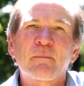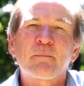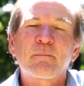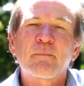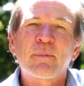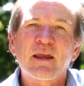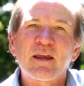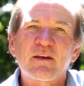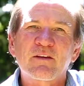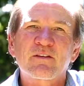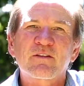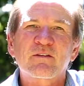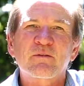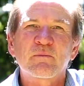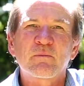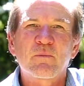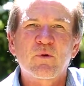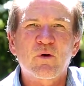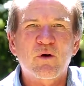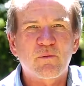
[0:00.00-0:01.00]
peace
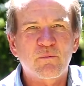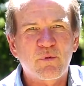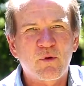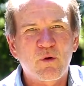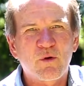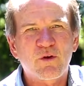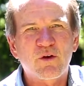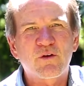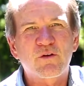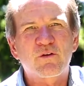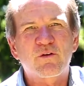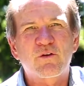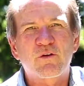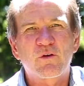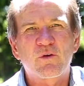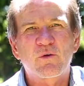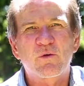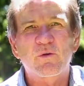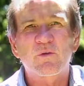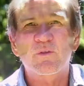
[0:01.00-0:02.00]
more important to
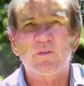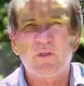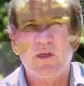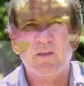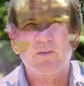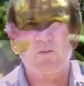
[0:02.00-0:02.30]
you than